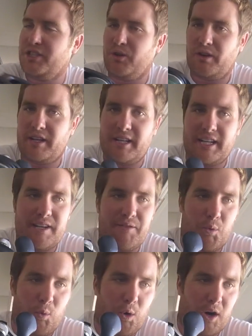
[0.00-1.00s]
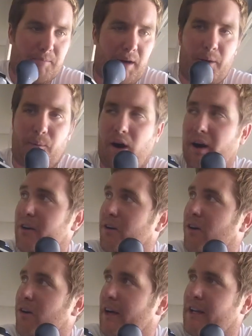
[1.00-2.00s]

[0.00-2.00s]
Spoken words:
don't need to even work my rod at all.